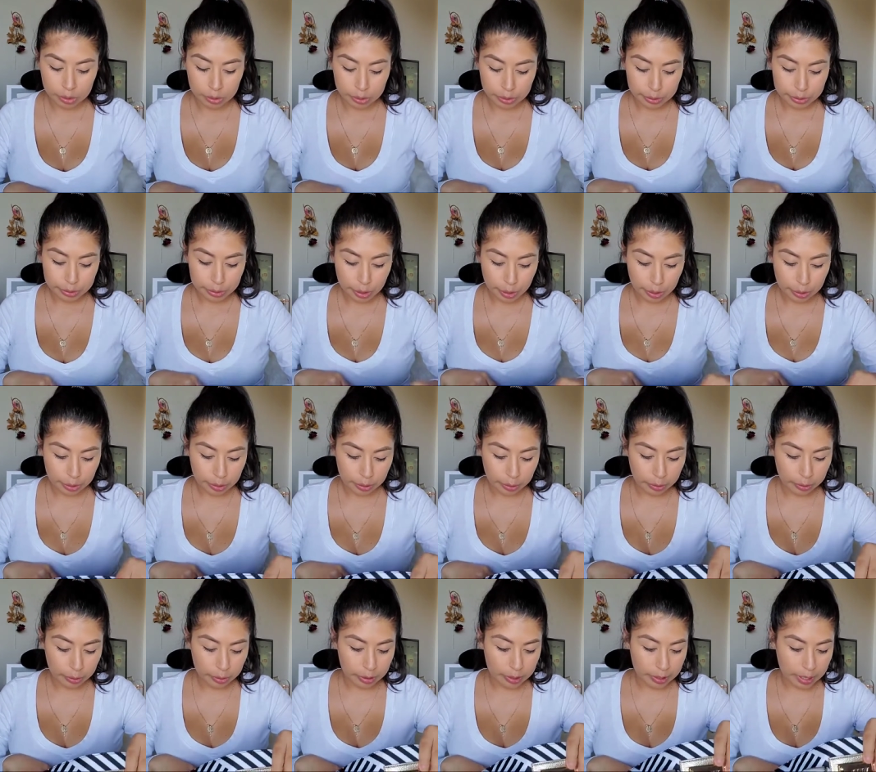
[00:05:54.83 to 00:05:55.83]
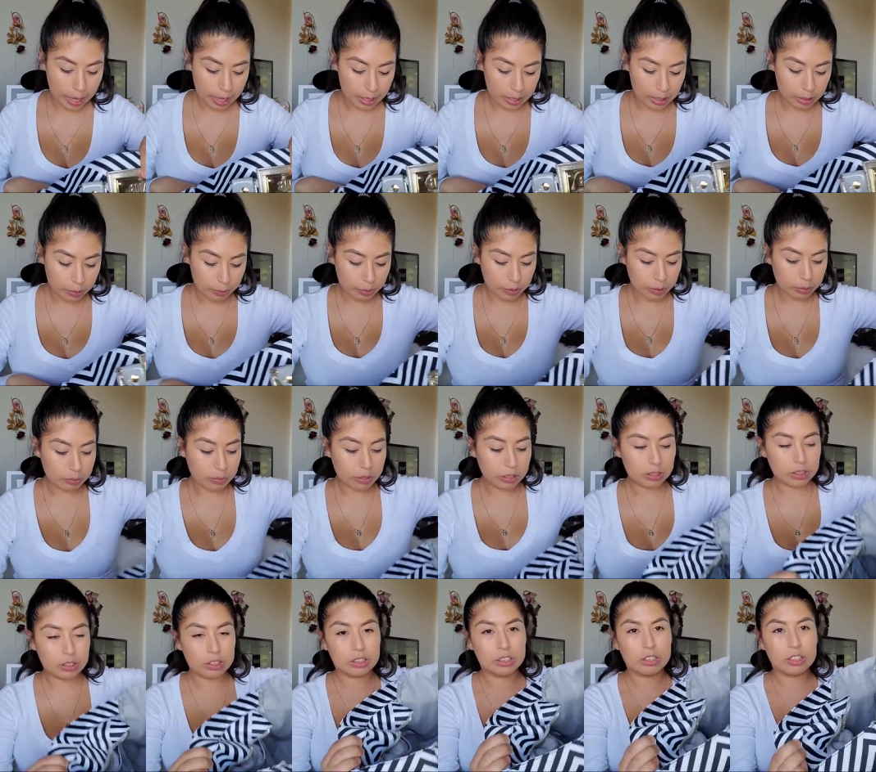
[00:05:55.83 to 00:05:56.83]
So yeah, that's pretty
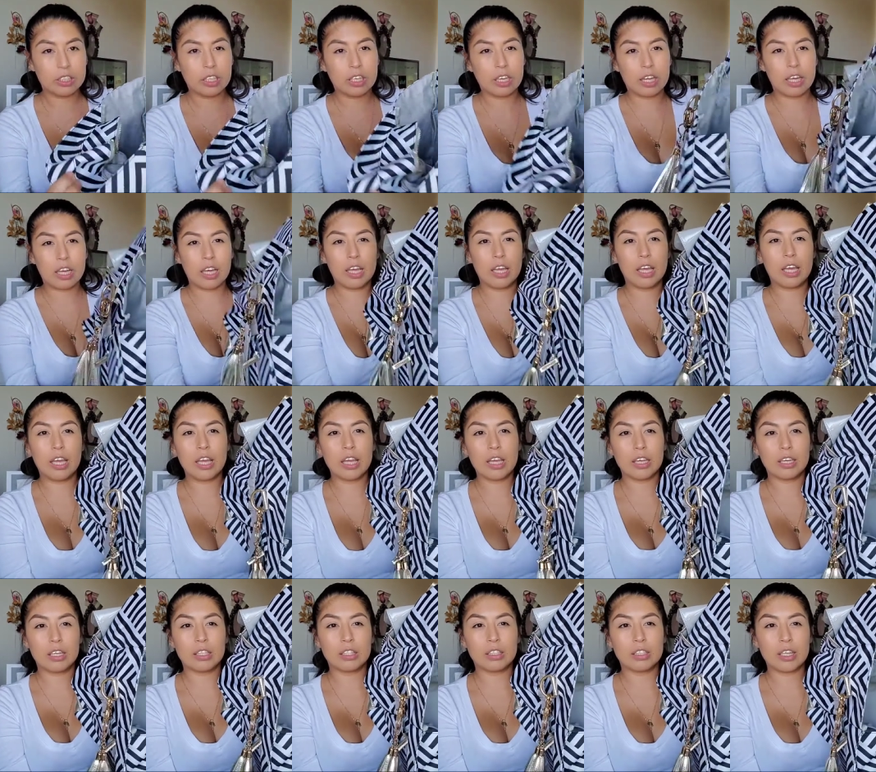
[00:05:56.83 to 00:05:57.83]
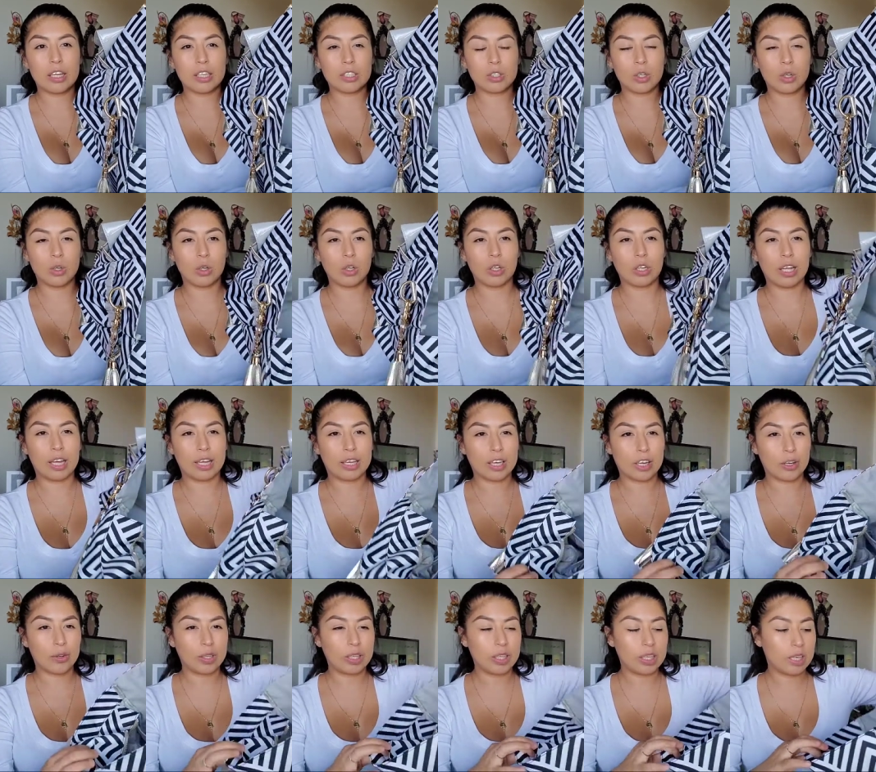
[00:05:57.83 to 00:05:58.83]
much it. That's all I
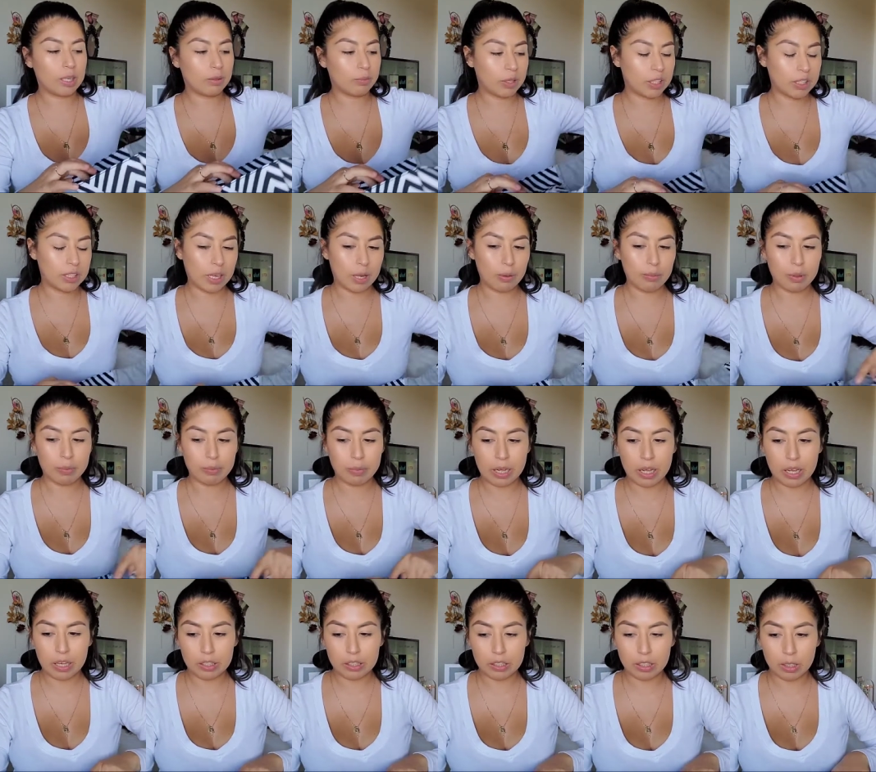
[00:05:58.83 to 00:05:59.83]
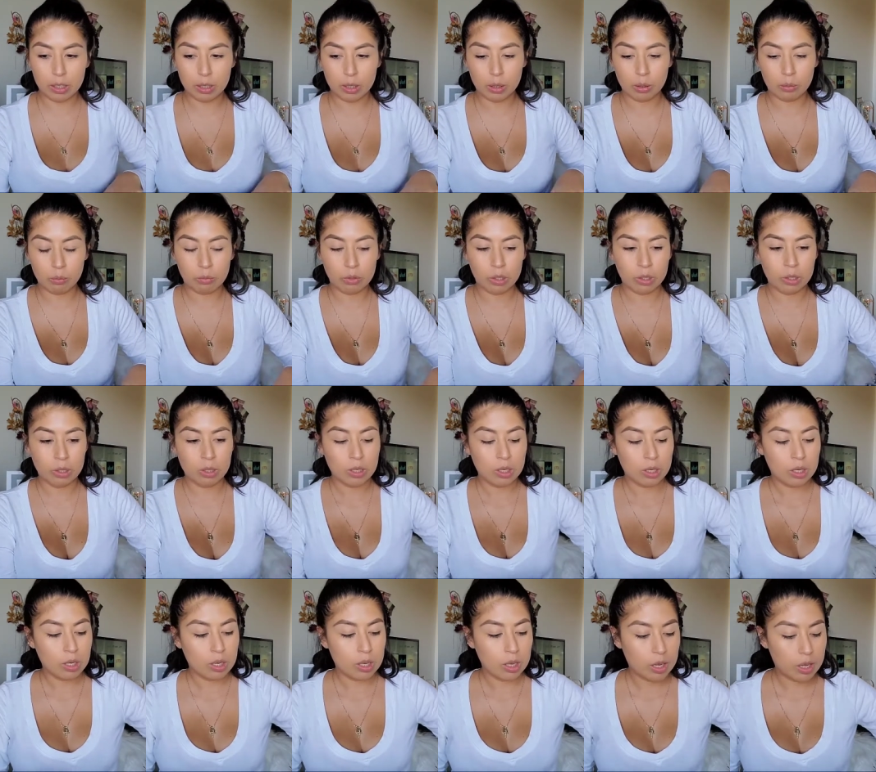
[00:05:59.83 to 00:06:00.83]
carry in my diaper bag. Um,
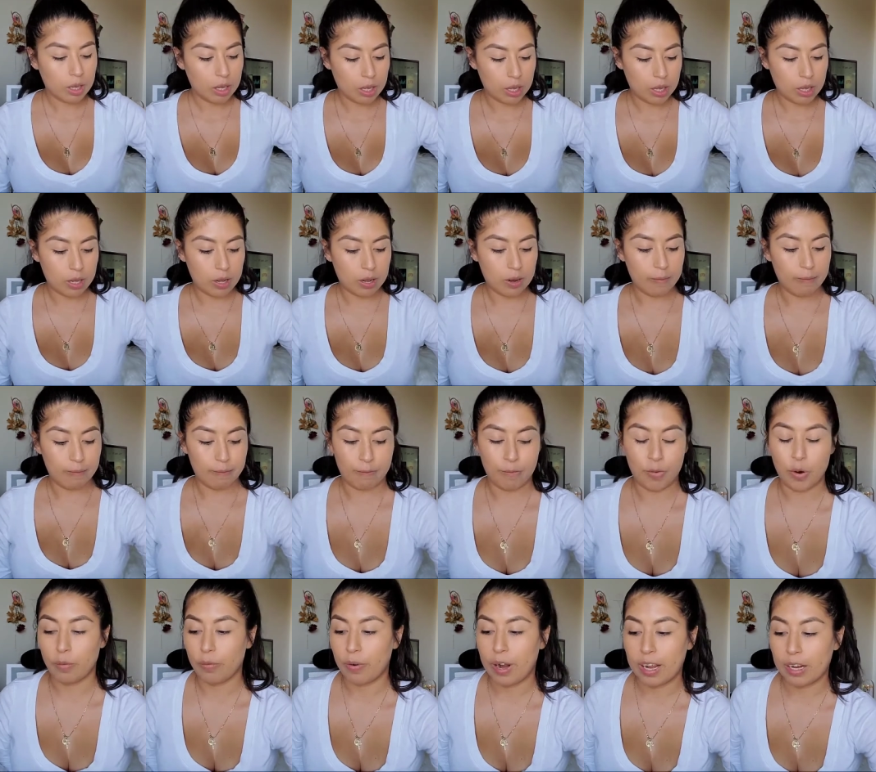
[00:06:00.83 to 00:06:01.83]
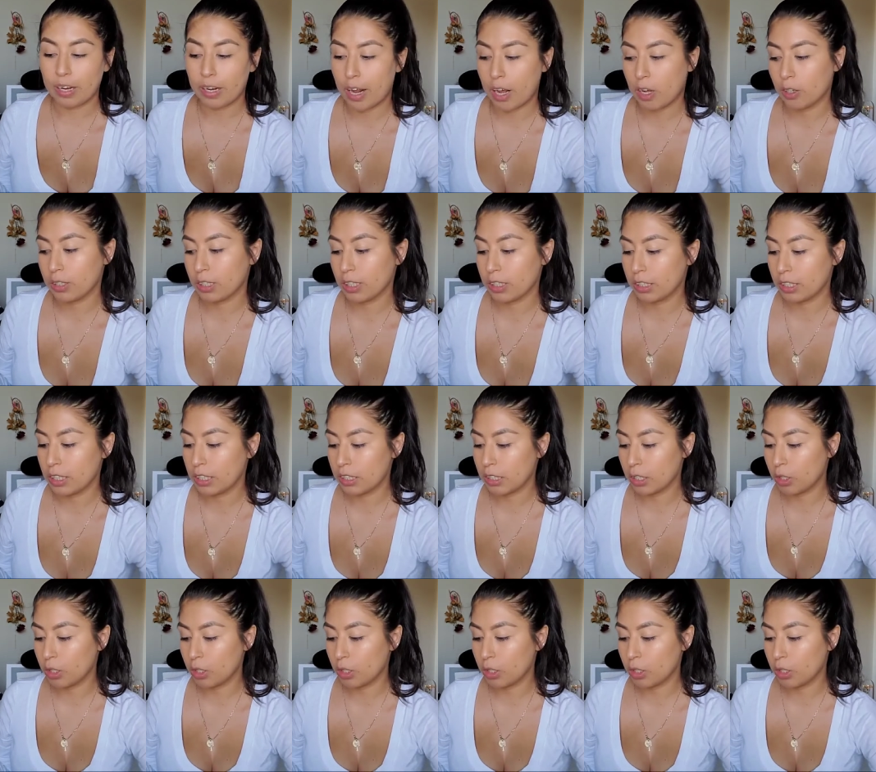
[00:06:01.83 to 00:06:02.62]
for right now, since he's a